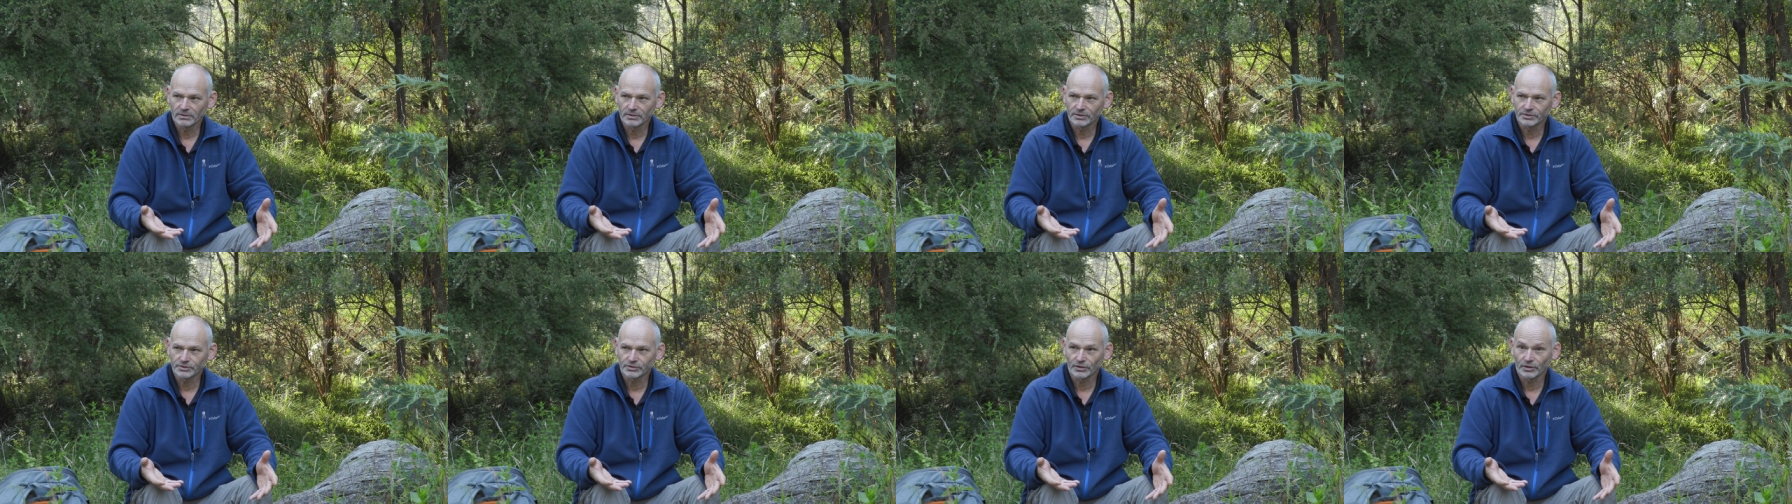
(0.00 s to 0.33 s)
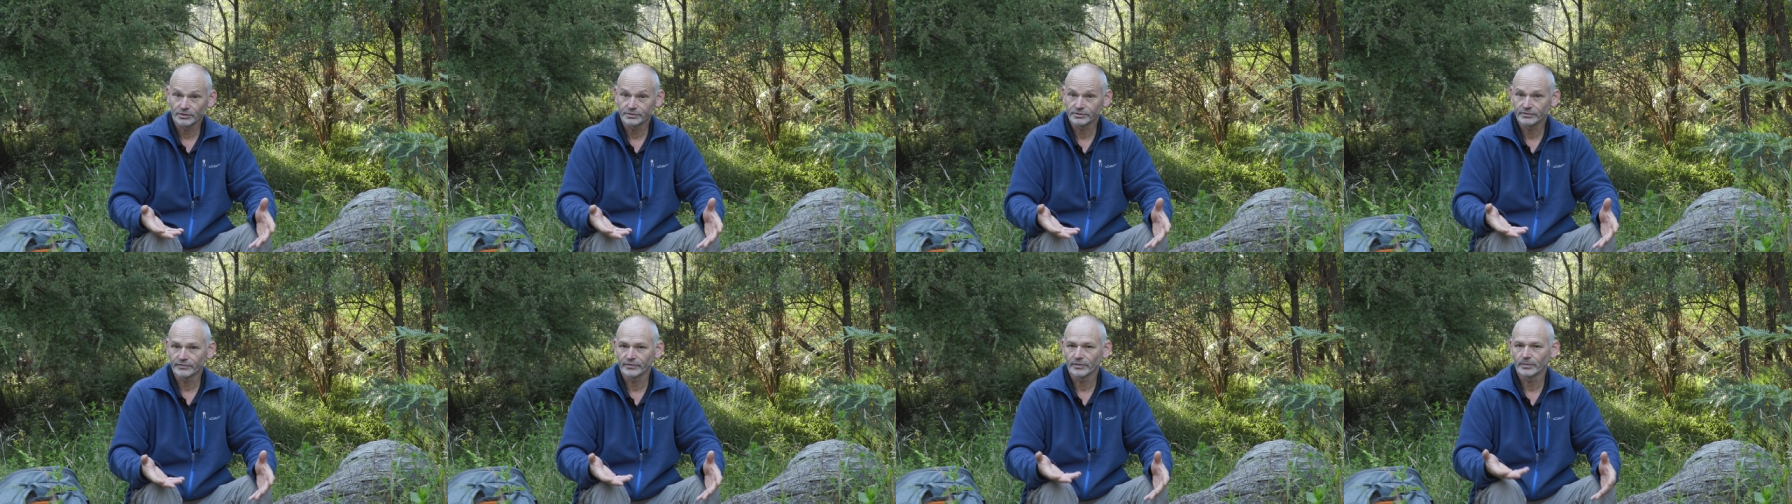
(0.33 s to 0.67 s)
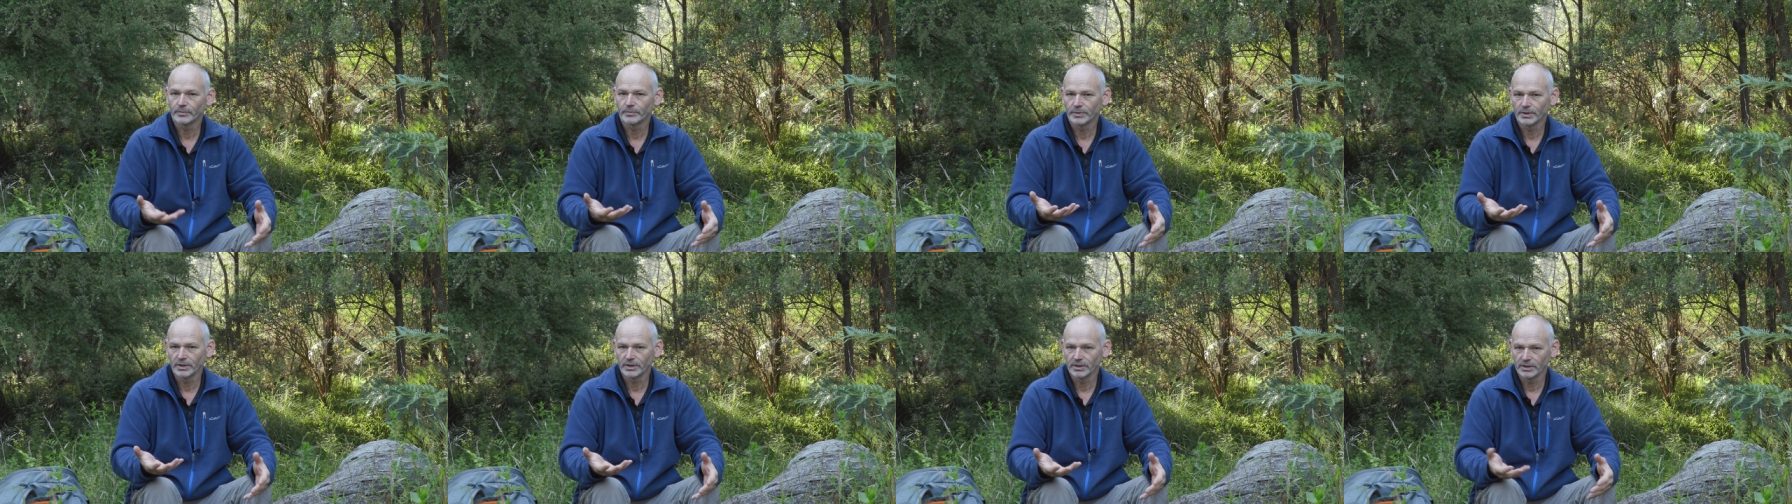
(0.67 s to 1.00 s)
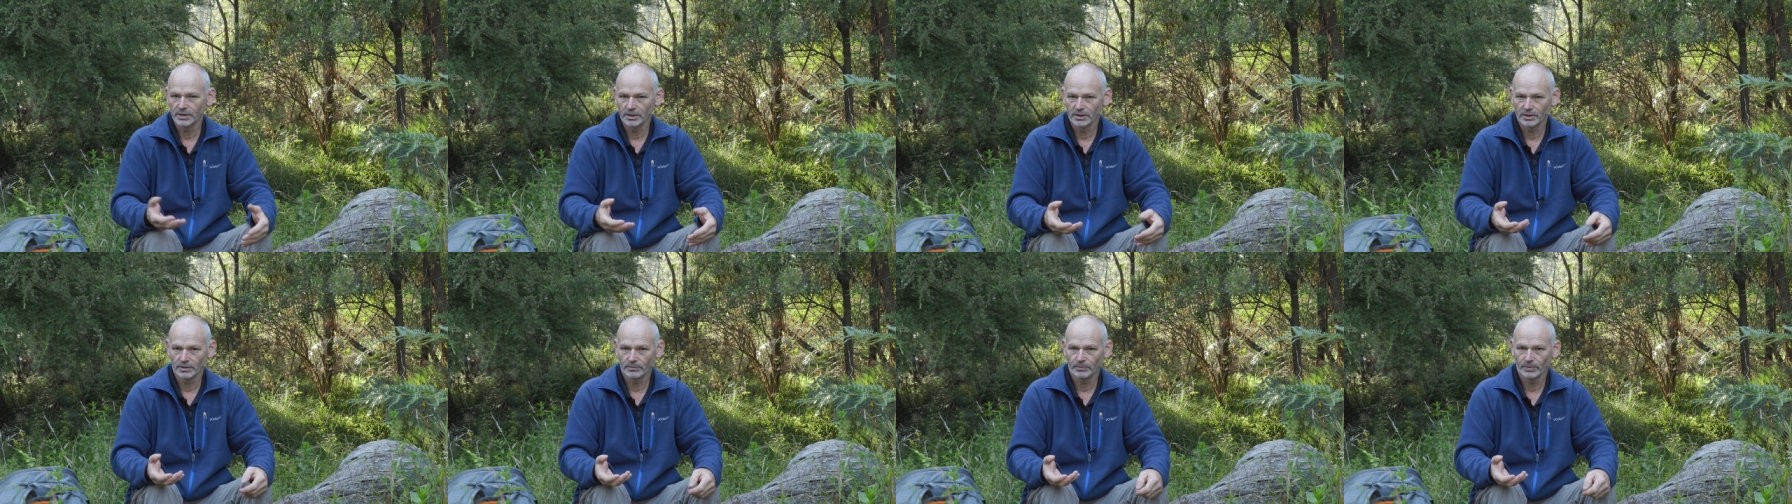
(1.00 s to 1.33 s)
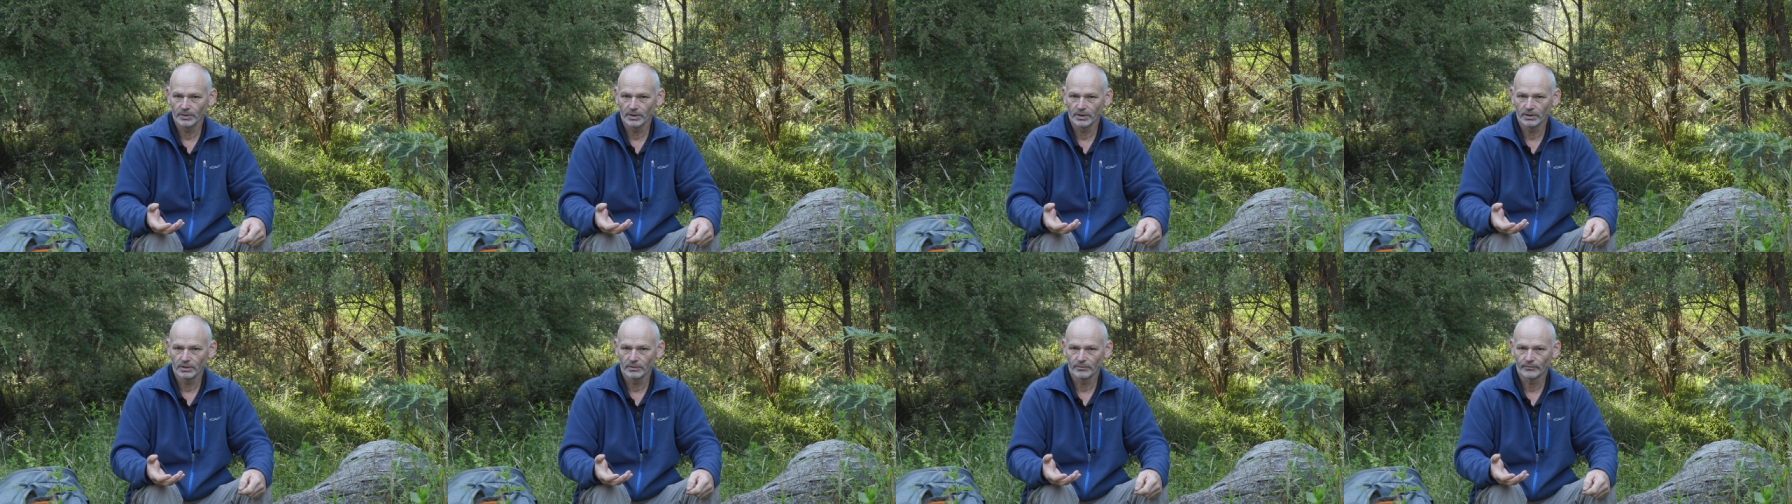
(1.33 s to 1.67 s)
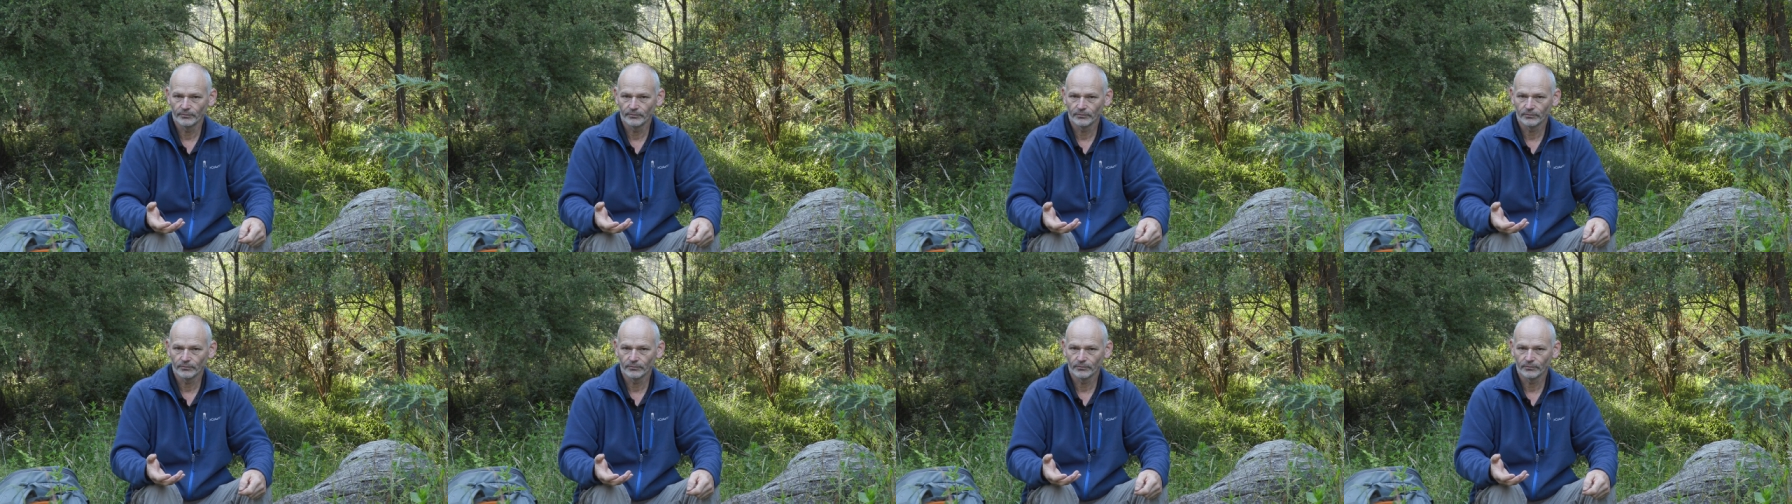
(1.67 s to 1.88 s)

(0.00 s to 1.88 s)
the size of a big guinea pig.